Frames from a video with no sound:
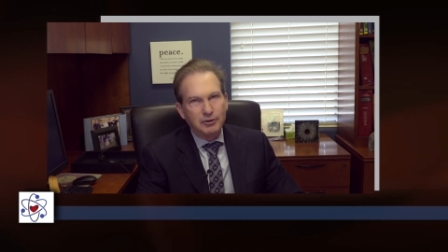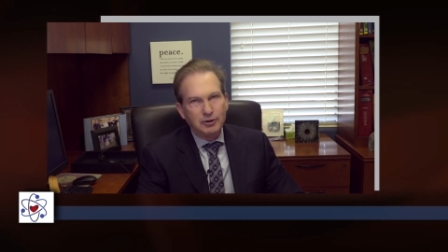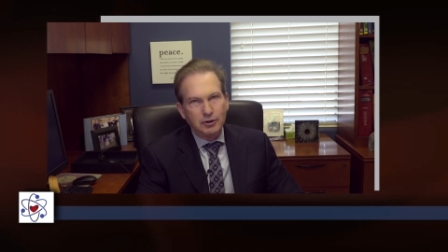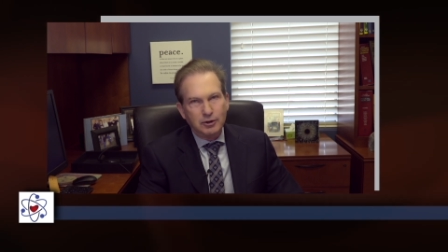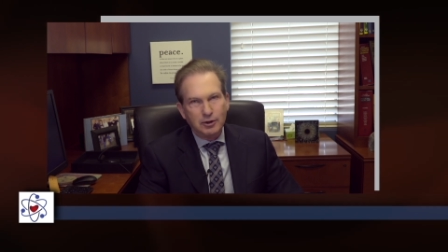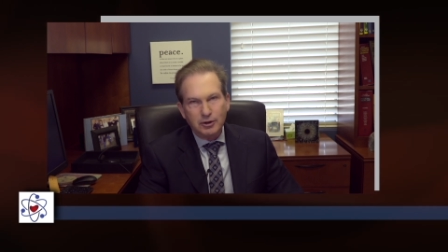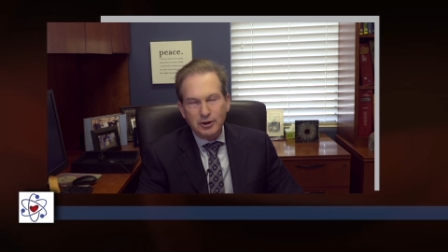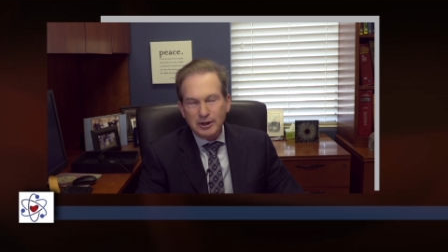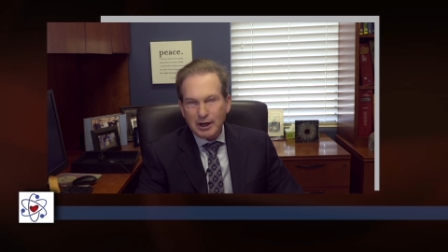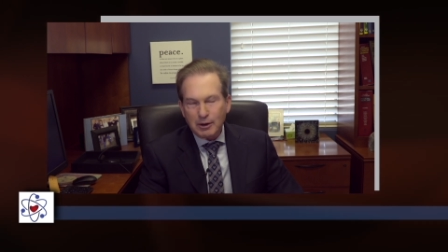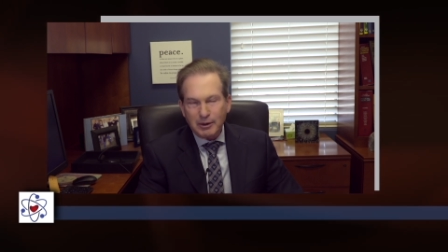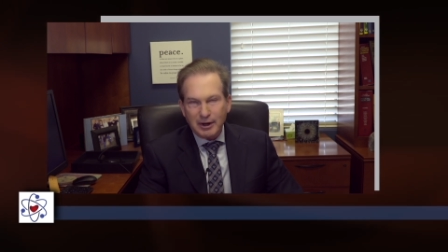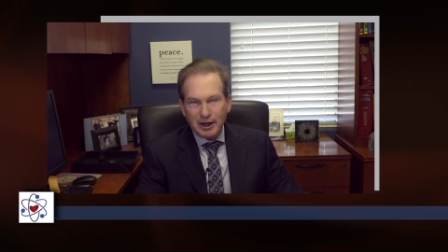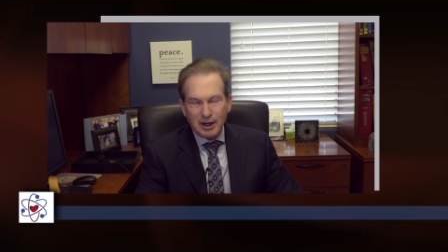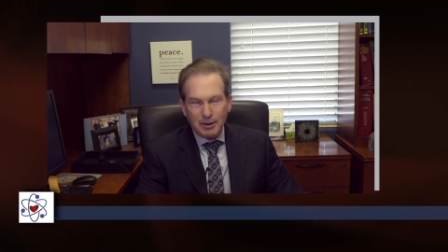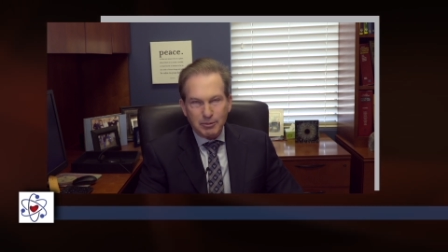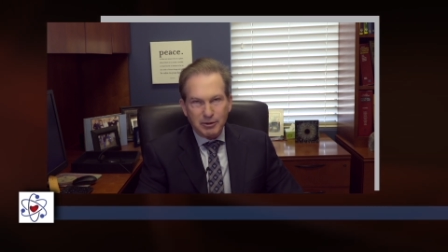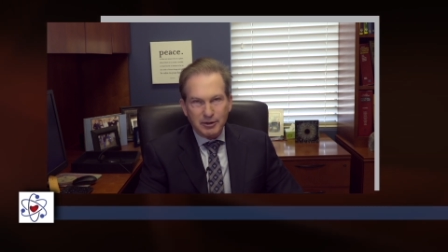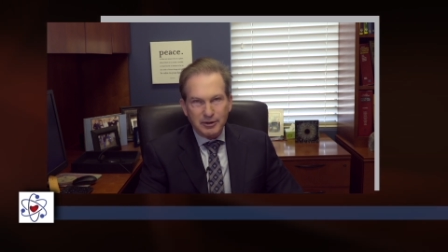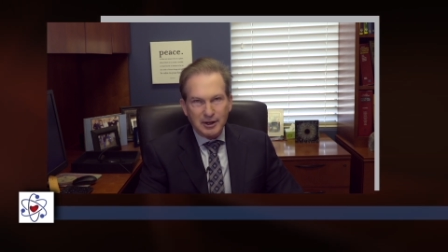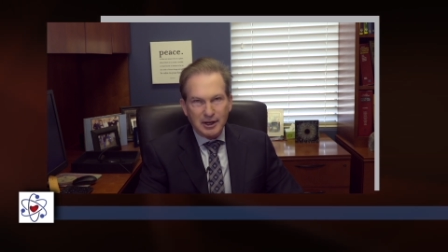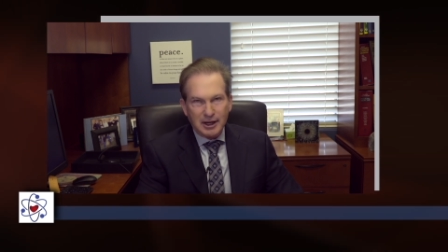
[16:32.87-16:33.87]
So you do not wake
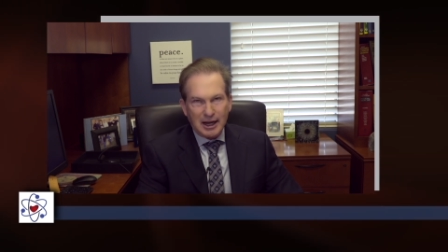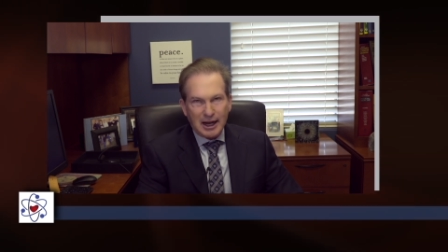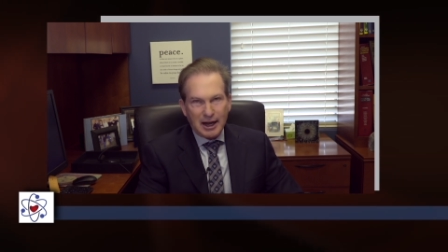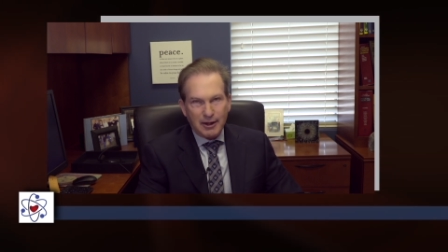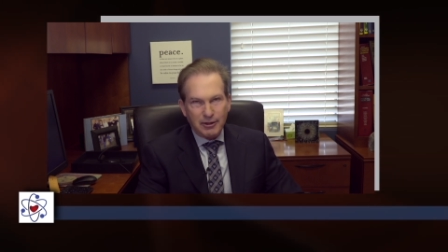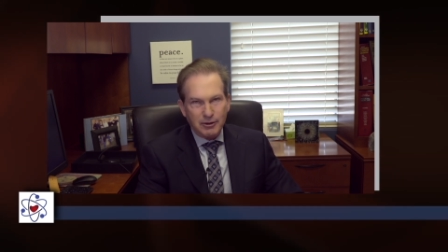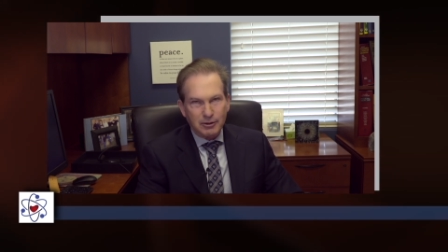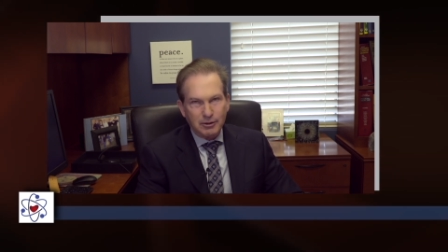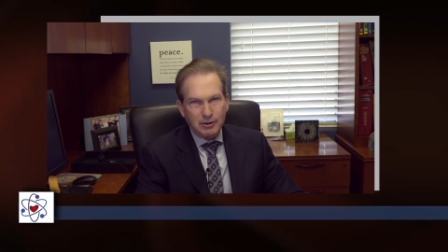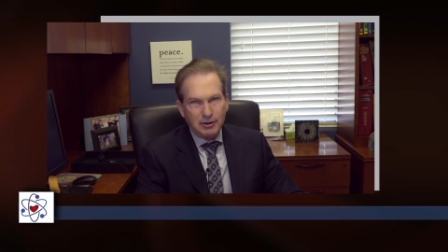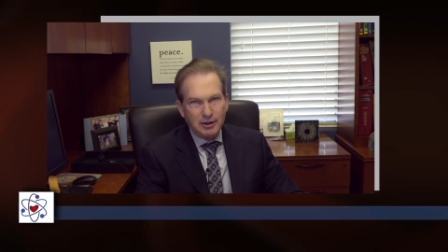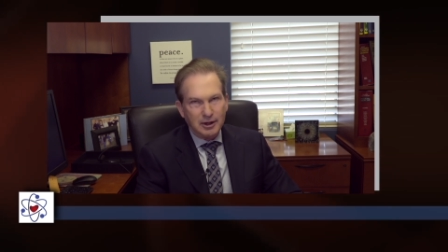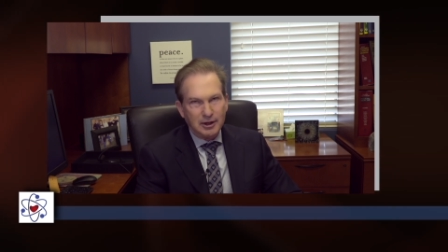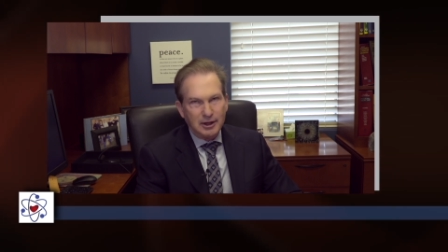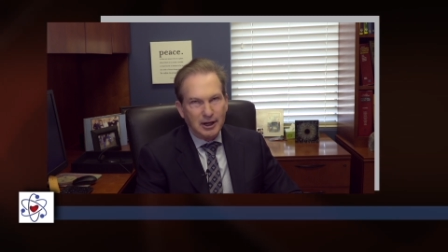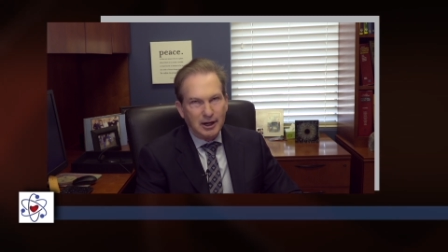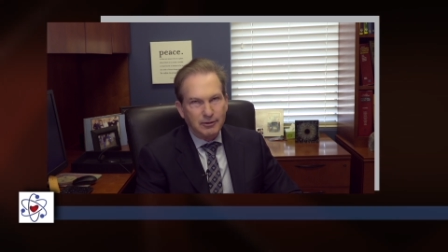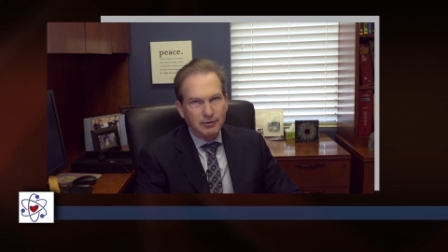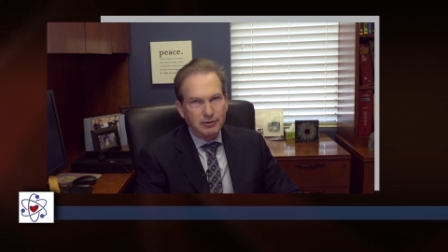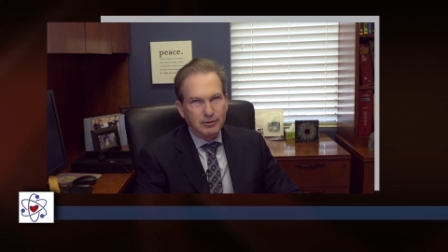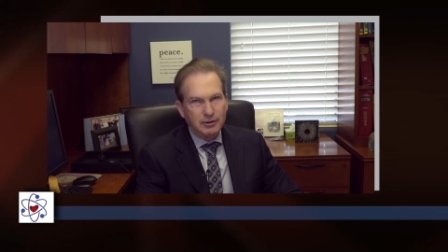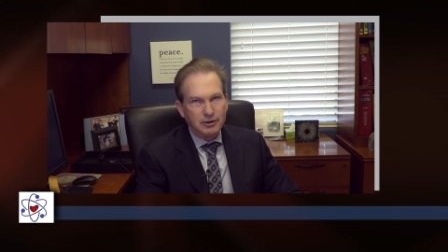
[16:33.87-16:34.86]
up with a catheter in
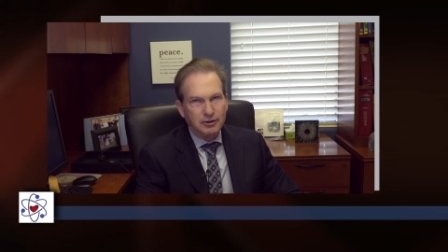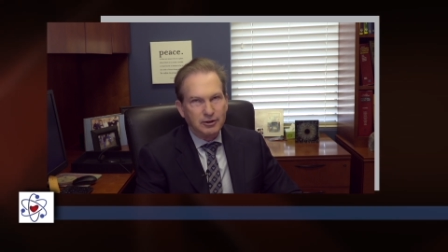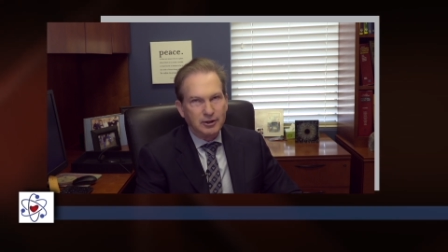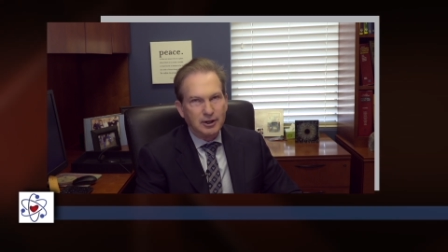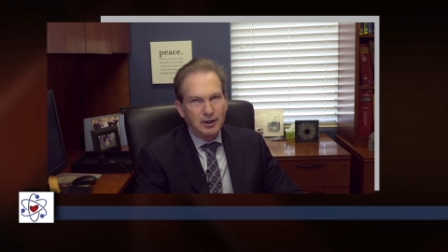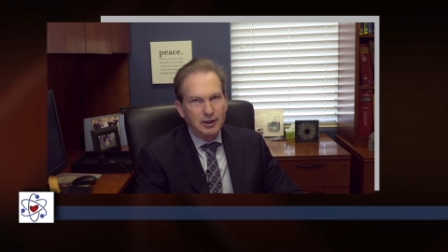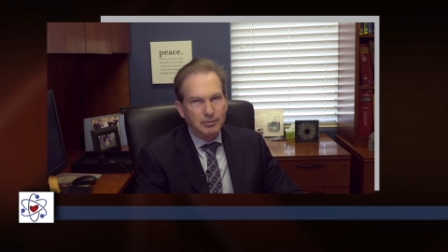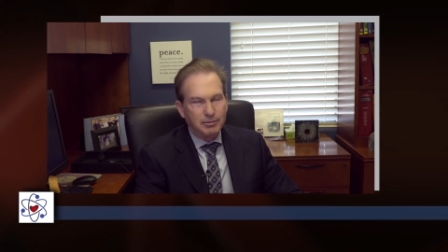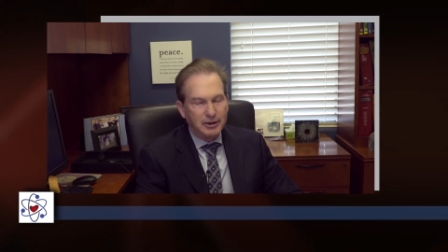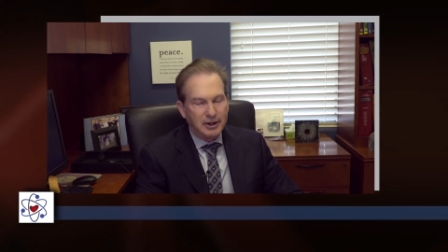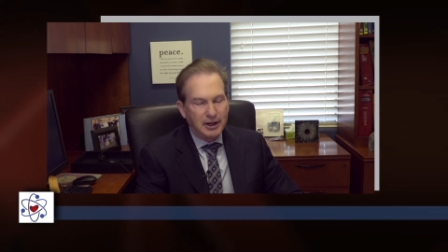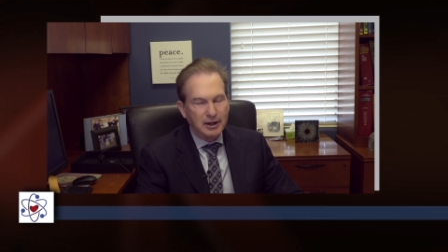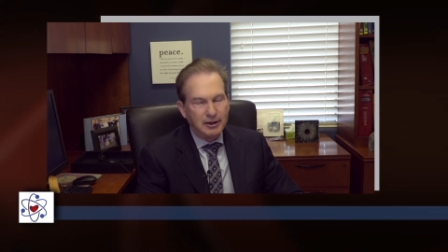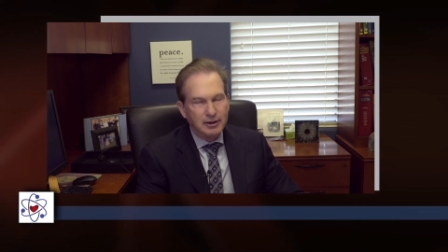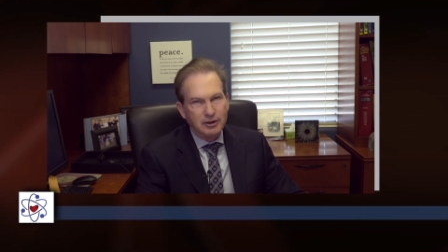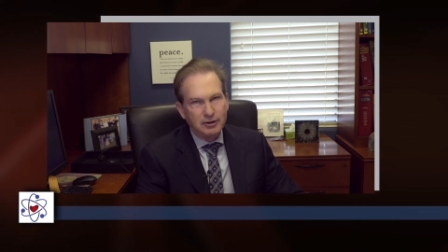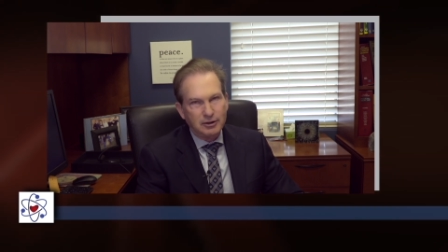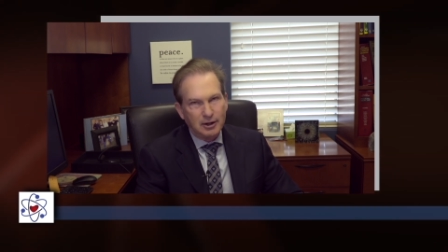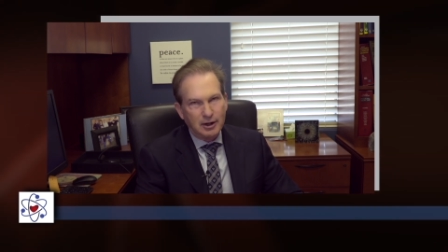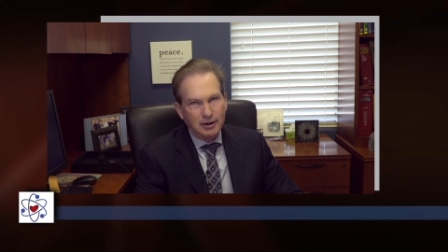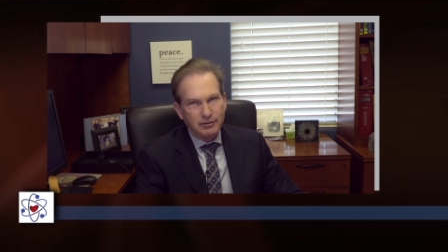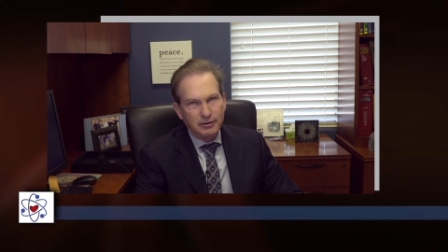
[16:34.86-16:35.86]
after a seed implant in
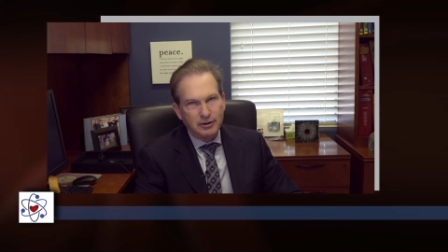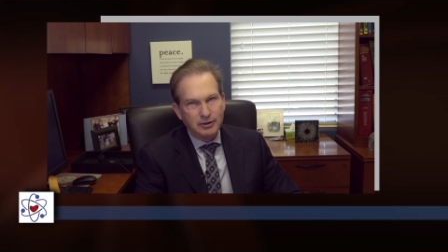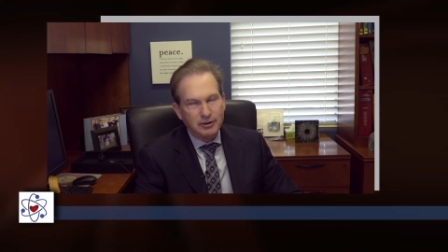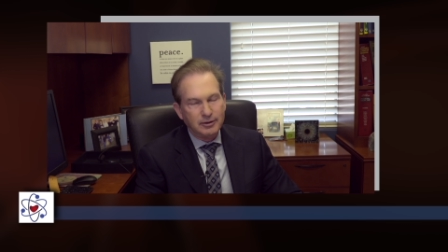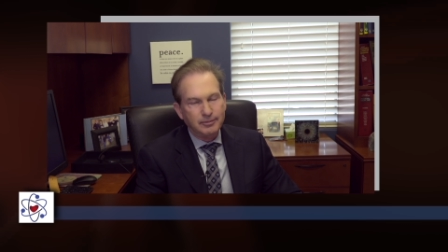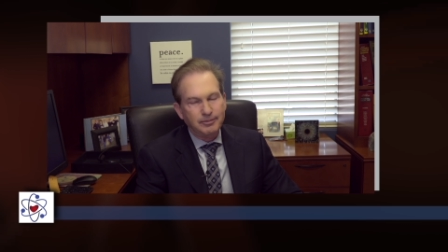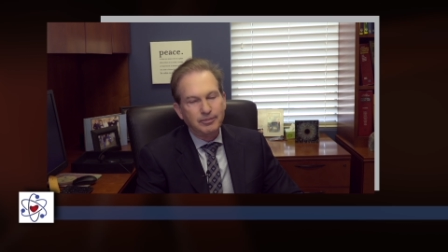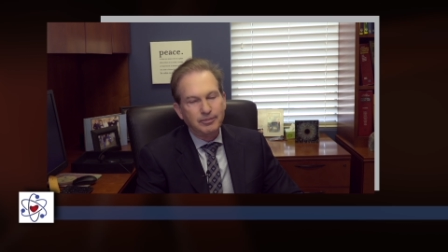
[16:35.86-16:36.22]
this office.